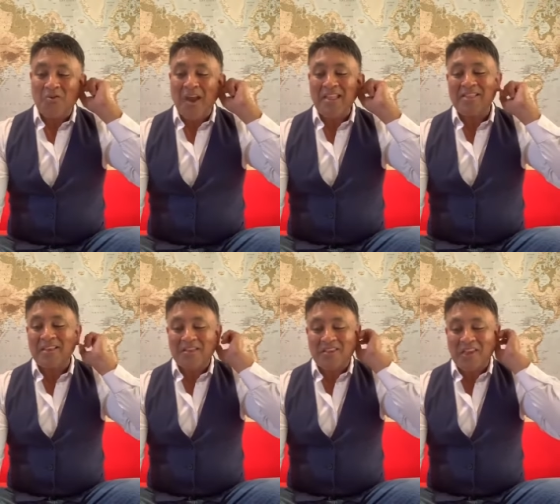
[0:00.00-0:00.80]
Great to
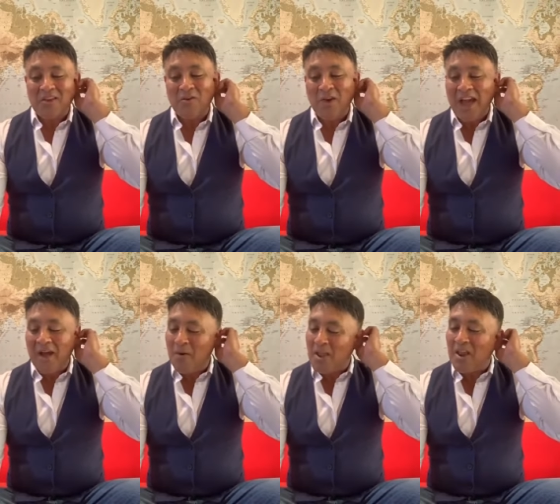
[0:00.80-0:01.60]
see you, uh,
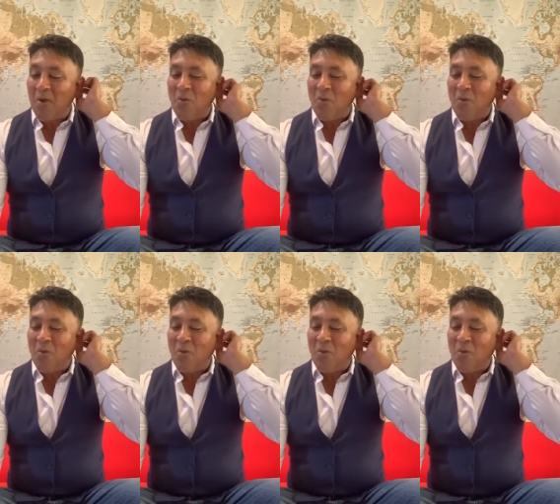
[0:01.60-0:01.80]
you know,